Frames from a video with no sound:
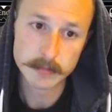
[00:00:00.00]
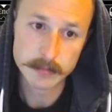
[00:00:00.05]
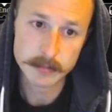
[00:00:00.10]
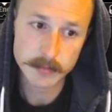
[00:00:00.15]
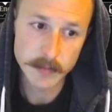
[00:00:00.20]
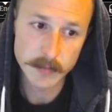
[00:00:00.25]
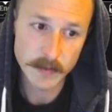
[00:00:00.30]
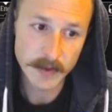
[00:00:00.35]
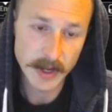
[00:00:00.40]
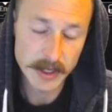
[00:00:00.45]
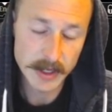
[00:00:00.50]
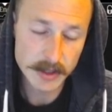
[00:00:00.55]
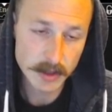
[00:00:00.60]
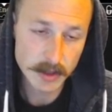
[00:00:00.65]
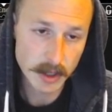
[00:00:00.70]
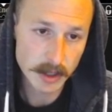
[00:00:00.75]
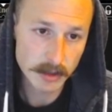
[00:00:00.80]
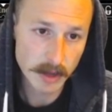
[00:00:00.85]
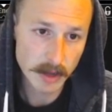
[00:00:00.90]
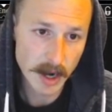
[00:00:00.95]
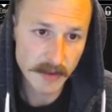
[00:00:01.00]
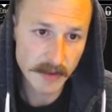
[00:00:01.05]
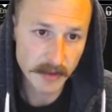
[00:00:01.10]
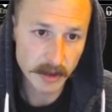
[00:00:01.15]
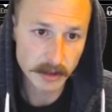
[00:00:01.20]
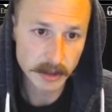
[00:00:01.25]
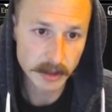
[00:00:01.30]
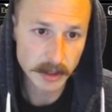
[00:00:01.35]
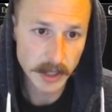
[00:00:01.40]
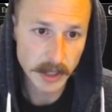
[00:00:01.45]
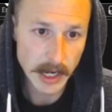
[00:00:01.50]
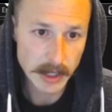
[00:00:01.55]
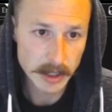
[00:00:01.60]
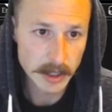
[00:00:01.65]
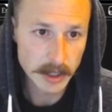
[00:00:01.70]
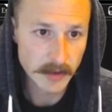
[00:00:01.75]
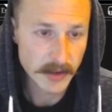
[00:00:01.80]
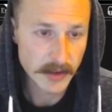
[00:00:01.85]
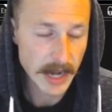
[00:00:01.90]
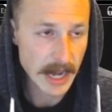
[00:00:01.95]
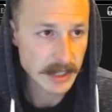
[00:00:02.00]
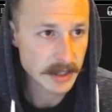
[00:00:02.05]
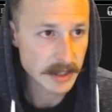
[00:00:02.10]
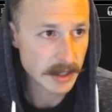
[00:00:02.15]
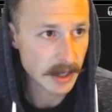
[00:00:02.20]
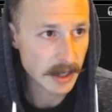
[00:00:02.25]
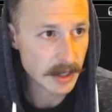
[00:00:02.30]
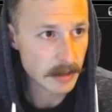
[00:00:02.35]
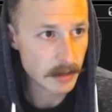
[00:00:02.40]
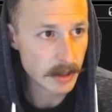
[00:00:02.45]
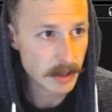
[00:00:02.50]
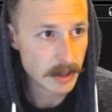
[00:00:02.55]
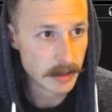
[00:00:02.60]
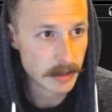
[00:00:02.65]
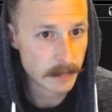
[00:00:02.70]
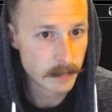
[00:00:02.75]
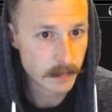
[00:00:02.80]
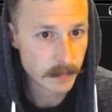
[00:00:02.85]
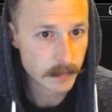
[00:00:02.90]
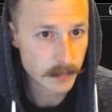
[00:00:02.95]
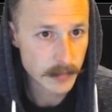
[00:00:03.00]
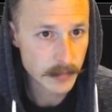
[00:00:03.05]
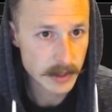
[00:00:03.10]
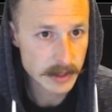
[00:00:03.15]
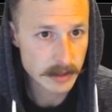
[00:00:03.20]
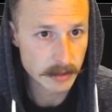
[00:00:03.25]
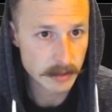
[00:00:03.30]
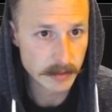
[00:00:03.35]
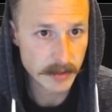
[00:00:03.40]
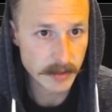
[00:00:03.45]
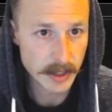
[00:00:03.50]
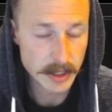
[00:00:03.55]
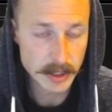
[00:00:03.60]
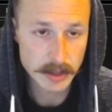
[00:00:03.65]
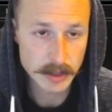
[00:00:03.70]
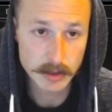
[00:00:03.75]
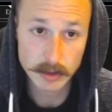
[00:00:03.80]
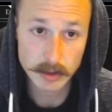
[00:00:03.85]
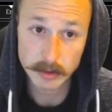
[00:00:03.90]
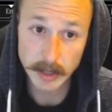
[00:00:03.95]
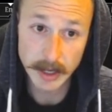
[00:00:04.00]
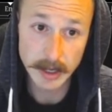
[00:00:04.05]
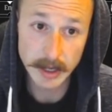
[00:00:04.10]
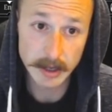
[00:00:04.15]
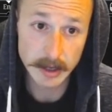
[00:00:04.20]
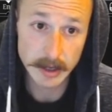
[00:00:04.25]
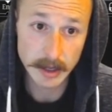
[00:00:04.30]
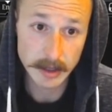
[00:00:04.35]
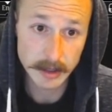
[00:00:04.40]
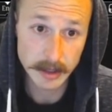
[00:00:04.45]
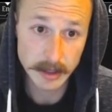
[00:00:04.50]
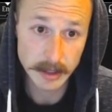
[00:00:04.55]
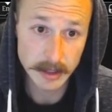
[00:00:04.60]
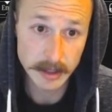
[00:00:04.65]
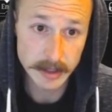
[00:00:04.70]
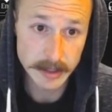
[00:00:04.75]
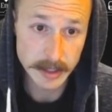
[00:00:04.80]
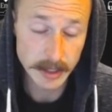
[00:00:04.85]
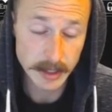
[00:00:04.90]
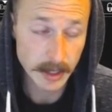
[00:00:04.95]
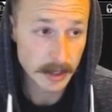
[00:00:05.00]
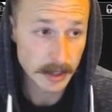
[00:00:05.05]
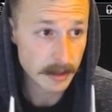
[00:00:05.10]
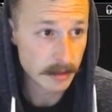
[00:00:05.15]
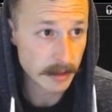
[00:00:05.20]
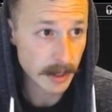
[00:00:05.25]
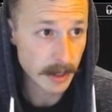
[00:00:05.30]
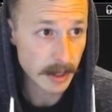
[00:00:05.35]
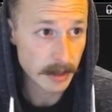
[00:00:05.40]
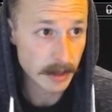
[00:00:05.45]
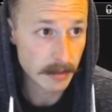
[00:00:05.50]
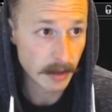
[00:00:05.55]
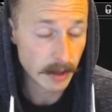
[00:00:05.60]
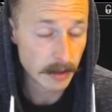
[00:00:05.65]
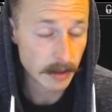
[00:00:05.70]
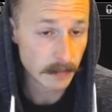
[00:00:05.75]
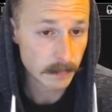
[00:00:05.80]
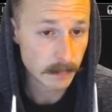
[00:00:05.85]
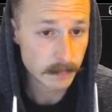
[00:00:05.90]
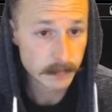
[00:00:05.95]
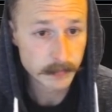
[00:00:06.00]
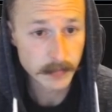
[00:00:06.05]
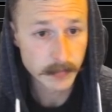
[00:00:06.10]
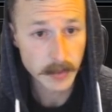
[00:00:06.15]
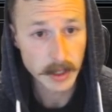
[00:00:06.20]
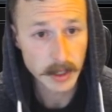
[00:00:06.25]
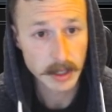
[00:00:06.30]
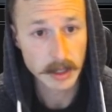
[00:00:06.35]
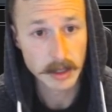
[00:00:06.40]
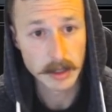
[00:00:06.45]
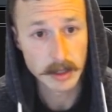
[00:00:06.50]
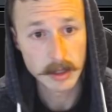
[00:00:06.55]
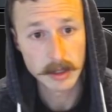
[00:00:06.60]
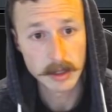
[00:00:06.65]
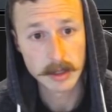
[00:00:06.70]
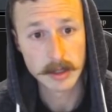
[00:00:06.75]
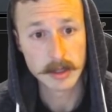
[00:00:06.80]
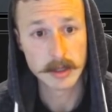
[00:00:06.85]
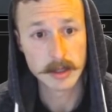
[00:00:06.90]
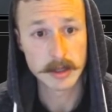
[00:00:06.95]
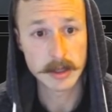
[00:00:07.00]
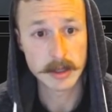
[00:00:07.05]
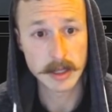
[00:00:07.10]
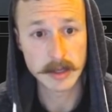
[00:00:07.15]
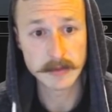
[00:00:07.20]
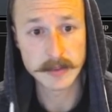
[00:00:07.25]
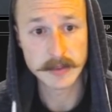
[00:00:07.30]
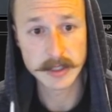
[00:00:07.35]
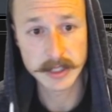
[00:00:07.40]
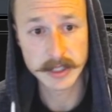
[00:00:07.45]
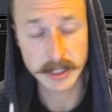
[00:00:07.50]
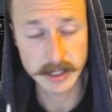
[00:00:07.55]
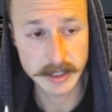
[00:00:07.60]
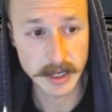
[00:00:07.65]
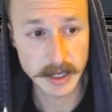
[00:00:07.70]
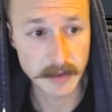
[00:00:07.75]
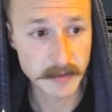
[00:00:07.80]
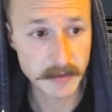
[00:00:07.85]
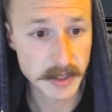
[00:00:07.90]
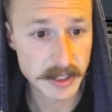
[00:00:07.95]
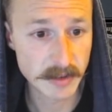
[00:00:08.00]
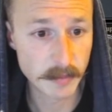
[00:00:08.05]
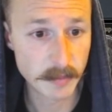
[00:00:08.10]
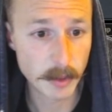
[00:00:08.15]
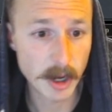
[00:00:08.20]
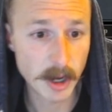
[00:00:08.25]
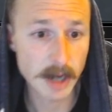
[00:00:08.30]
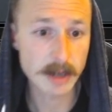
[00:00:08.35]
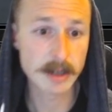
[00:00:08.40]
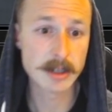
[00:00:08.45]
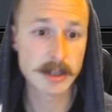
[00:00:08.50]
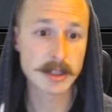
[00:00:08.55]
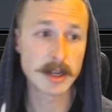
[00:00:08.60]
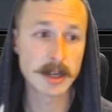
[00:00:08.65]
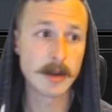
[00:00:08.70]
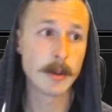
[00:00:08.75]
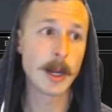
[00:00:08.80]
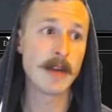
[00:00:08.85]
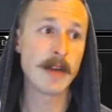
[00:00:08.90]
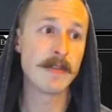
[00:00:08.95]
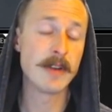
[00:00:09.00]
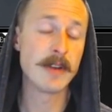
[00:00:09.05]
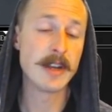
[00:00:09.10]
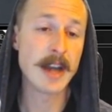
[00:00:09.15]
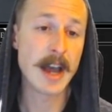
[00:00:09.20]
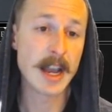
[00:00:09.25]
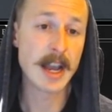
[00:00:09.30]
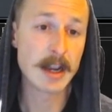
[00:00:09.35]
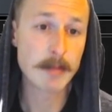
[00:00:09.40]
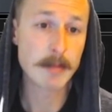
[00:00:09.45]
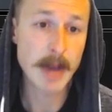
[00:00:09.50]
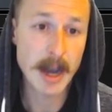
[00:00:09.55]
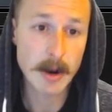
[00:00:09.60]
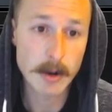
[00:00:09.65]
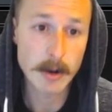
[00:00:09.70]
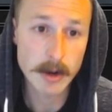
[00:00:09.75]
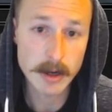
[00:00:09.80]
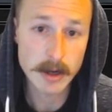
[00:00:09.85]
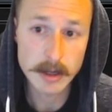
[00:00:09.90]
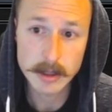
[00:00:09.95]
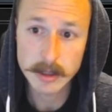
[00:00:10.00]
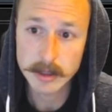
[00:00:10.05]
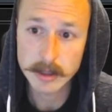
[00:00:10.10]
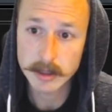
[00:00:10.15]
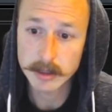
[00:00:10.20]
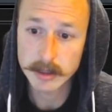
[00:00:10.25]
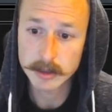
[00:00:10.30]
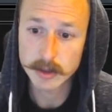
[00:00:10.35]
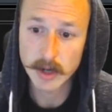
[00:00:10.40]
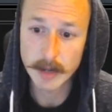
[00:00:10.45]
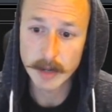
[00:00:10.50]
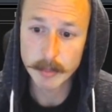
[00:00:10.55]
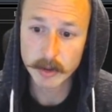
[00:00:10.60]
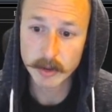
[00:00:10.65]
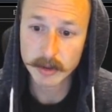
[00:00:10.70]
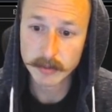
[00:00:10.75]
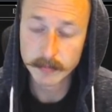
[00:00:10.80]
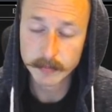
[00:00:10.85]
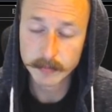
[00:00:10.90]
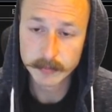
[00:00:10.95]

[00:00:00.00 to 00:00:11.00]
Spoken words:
If I had drawn Groff earlier, I couldn't have cast it anyway. So if they just drew land, I think they're dead, right? They have 6 toughness of blockers, and I'm gonna have 9 power trample.